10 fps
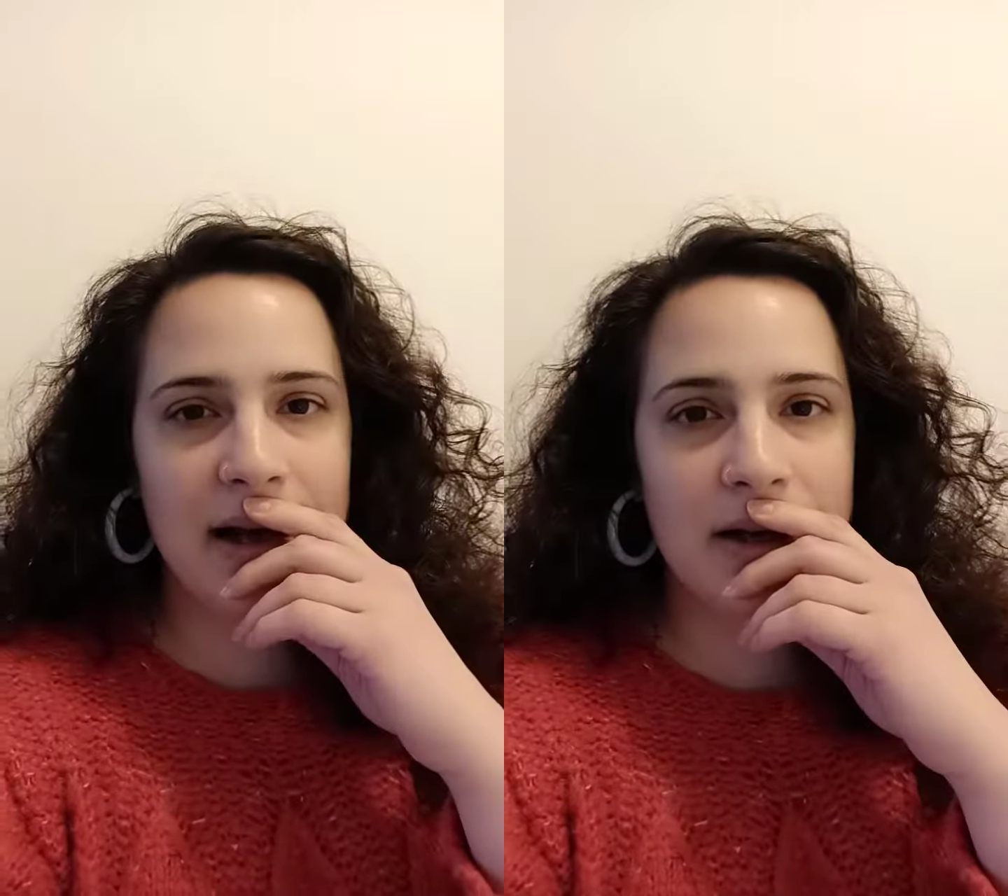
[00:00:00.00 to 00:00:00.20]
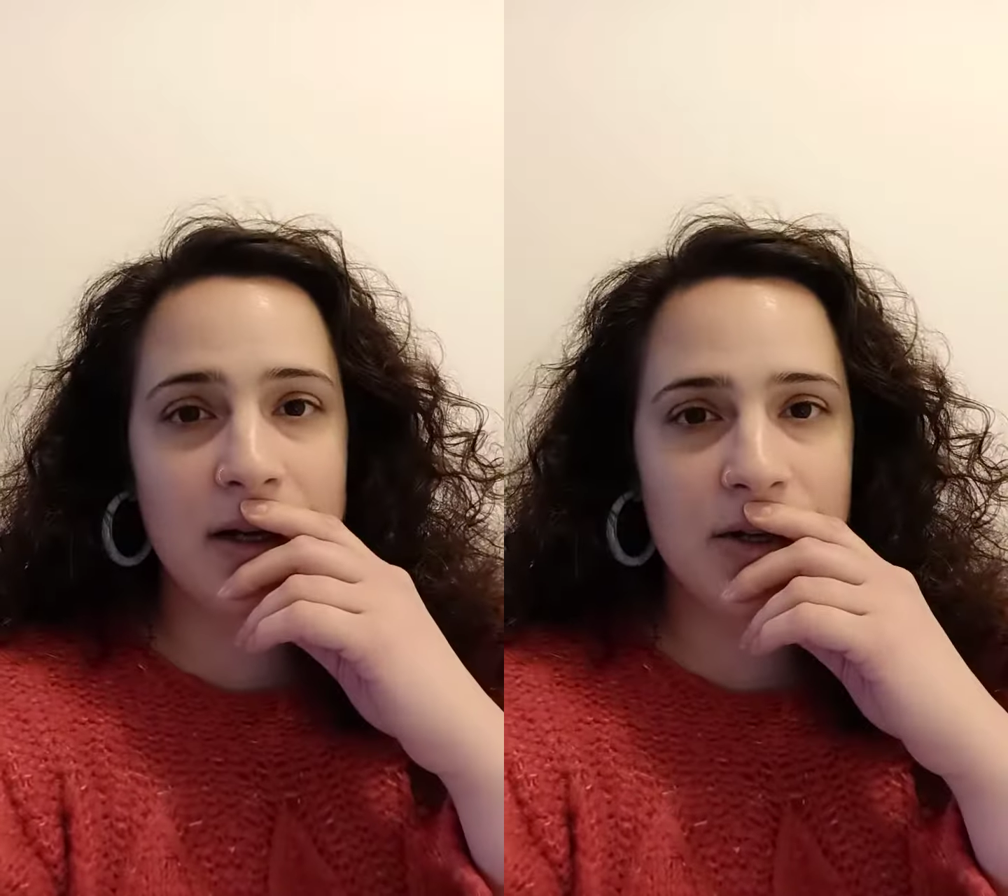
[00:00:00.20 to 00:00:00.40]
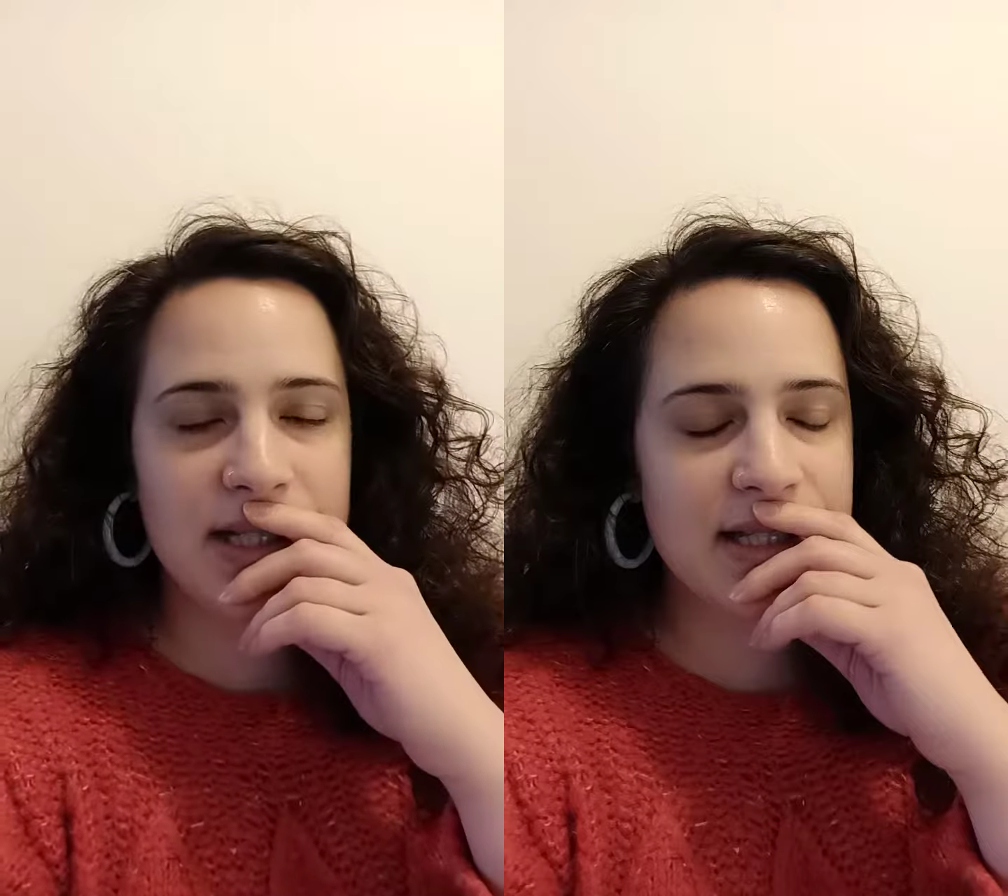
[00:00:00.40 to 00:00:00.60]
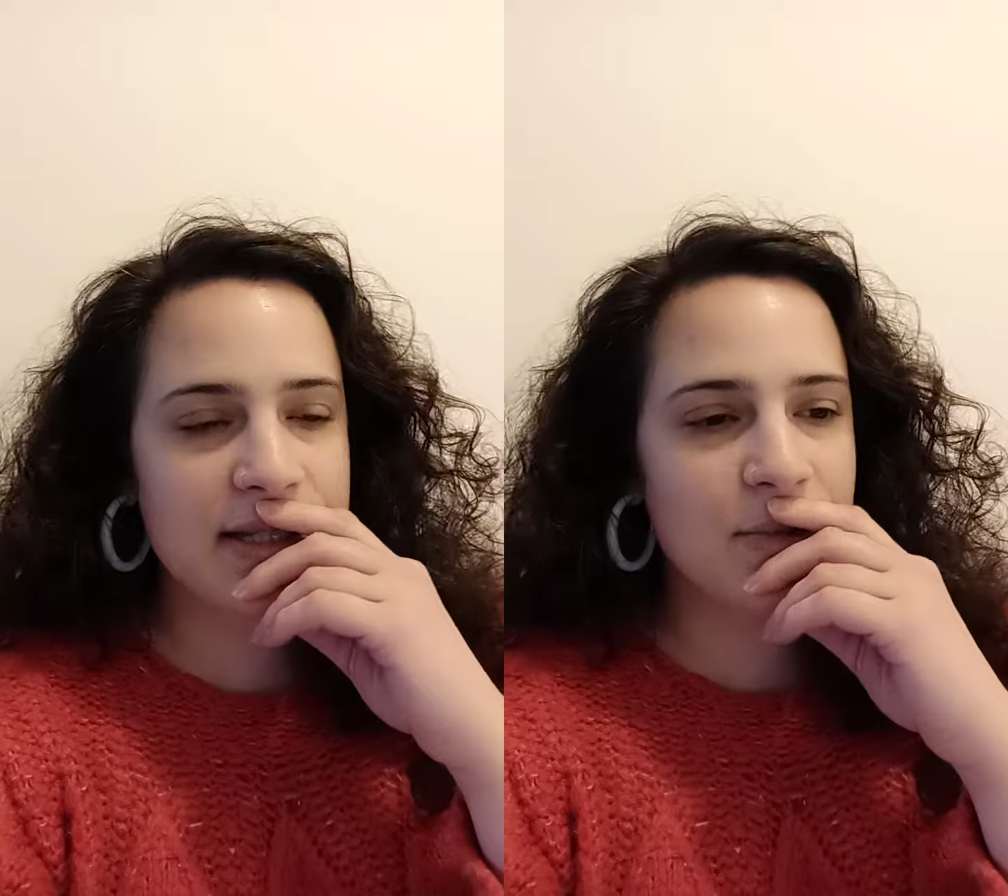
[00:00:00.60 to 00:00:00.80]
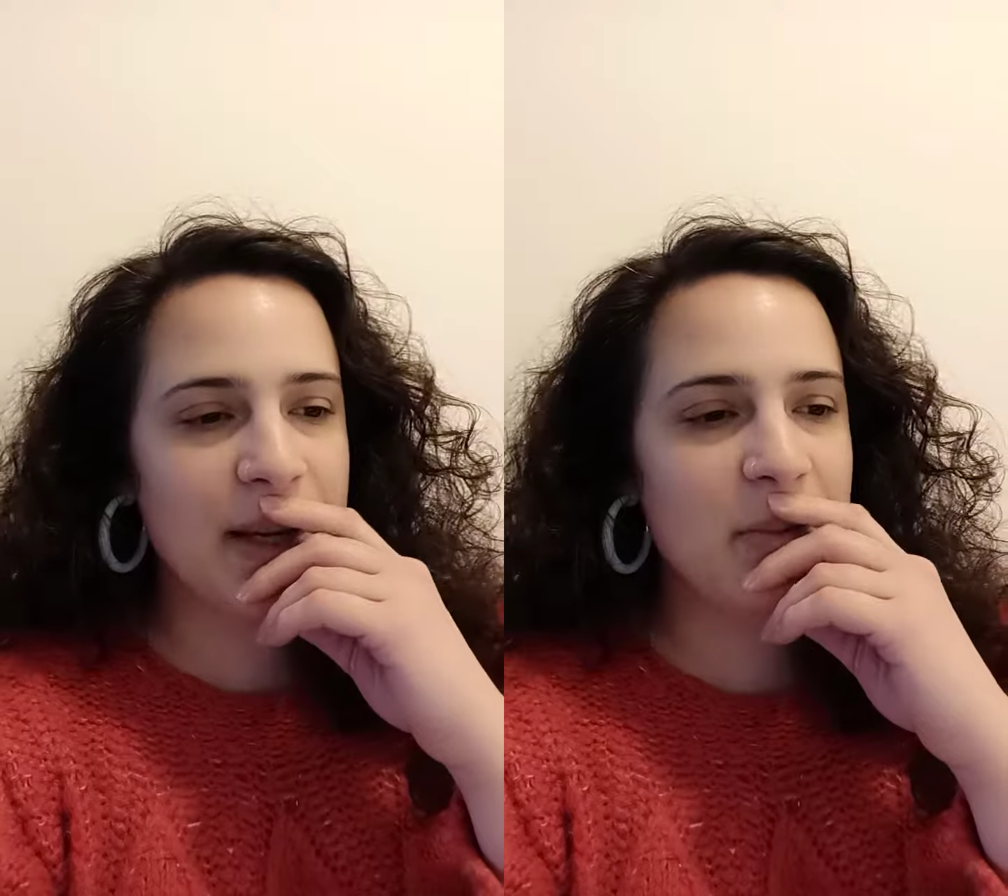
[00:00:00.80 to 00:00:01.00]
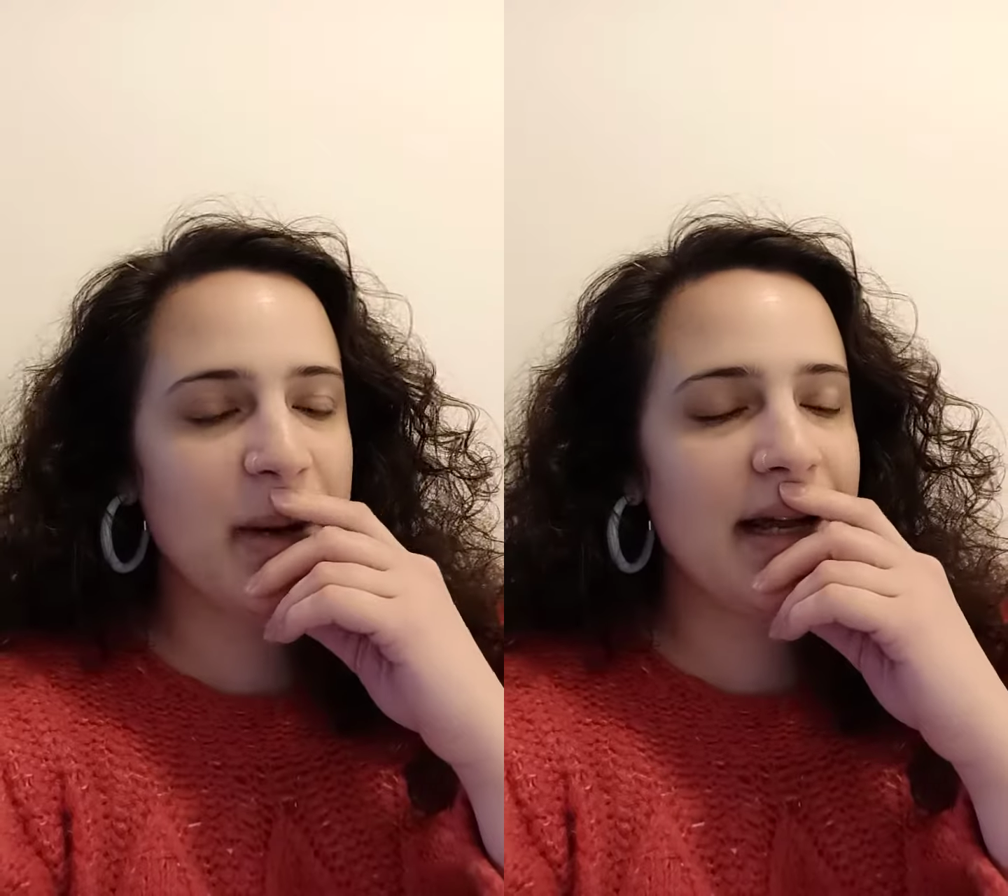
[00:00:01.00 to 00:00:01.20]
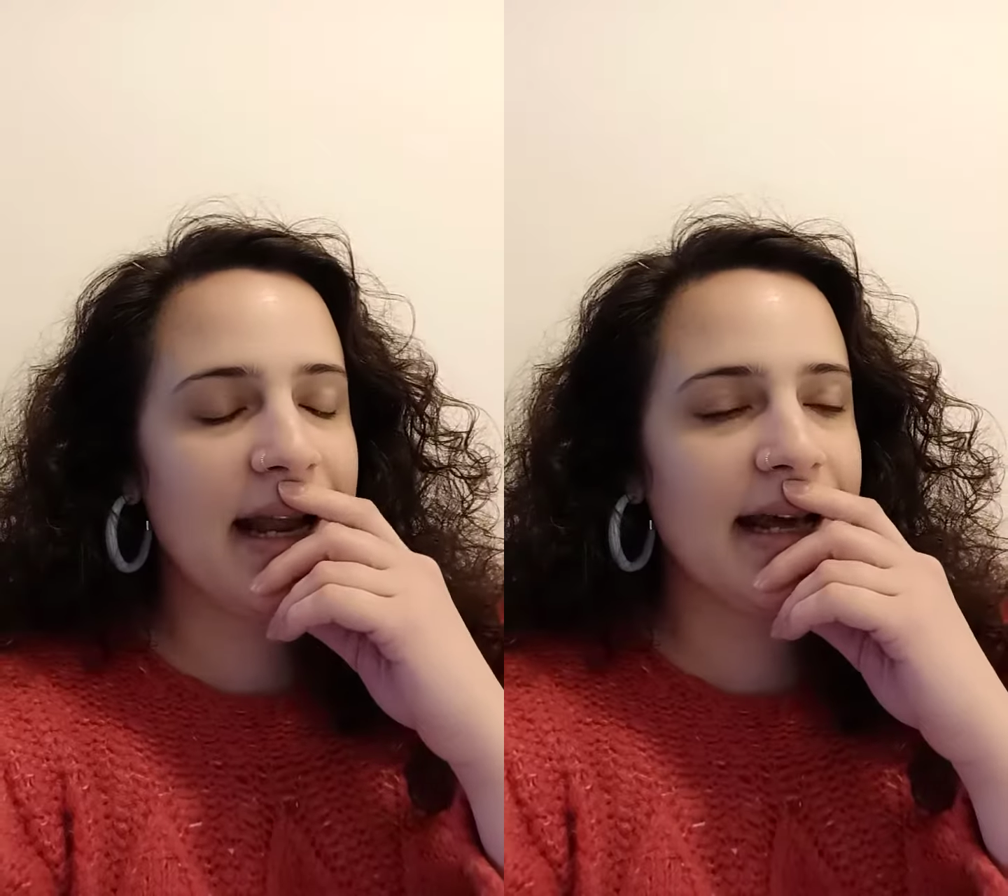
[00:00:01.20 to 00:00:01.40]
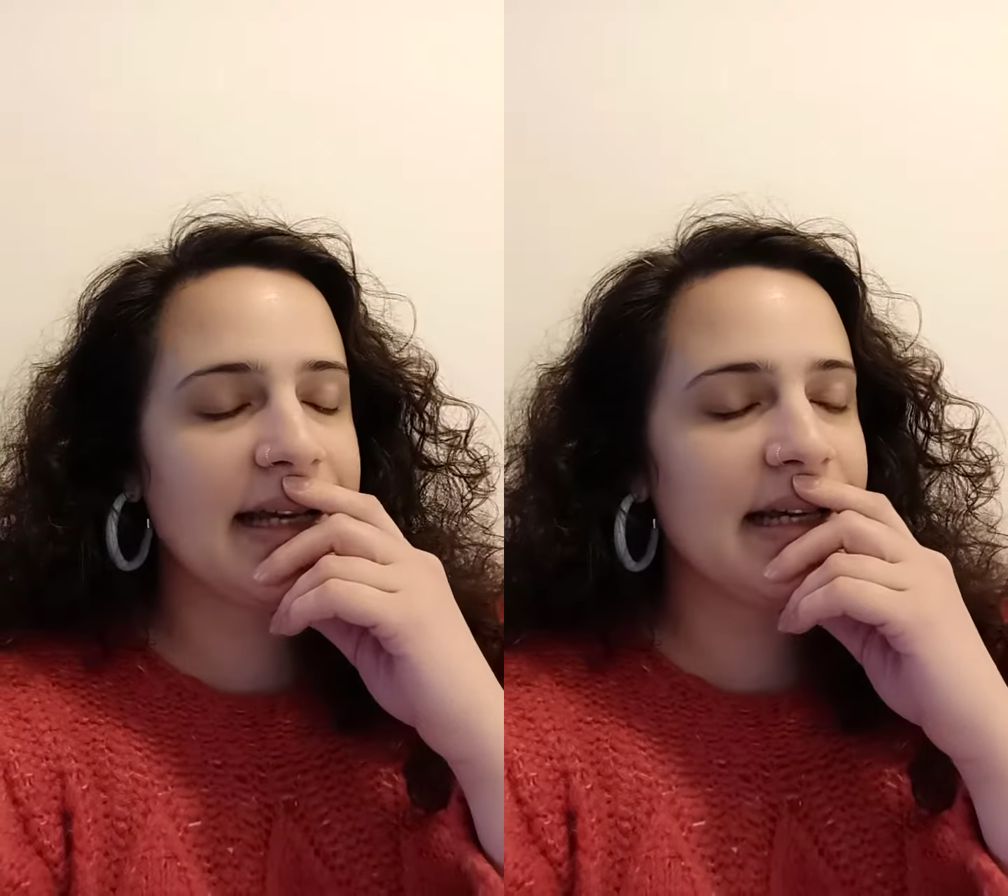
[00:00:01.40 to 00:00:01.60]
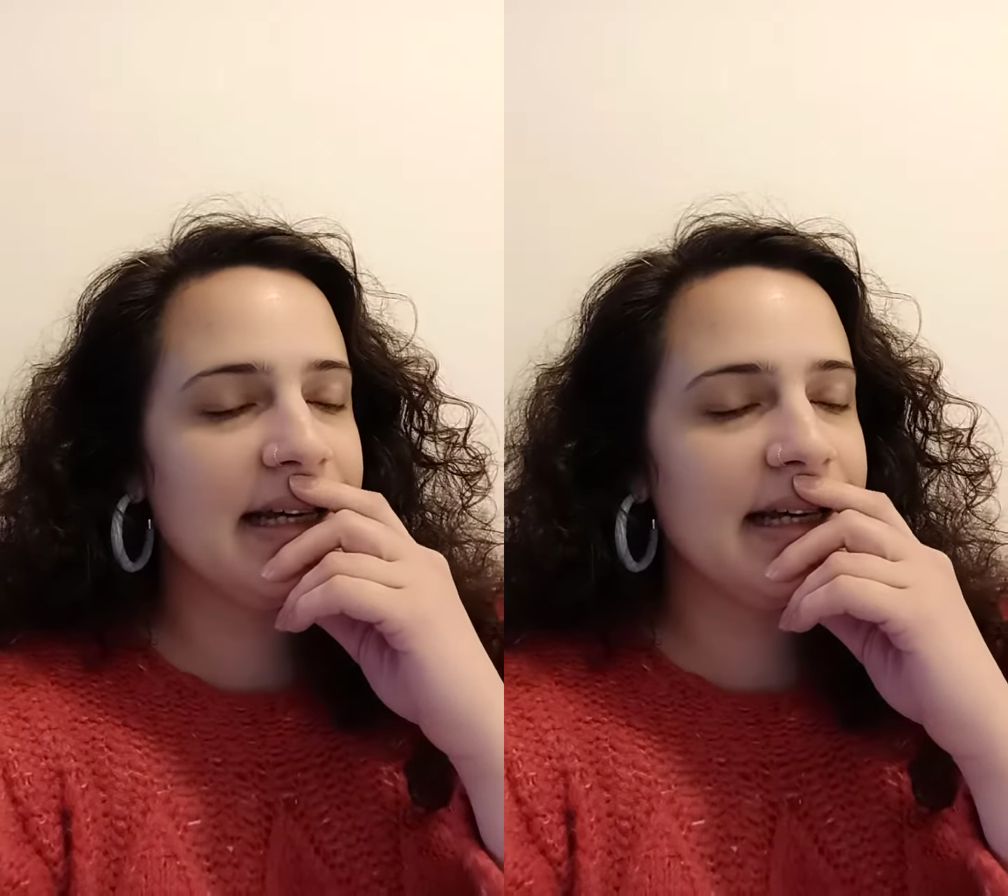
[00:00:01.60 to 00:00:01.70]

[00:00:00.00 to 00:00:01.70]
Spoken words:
losses this week. But like,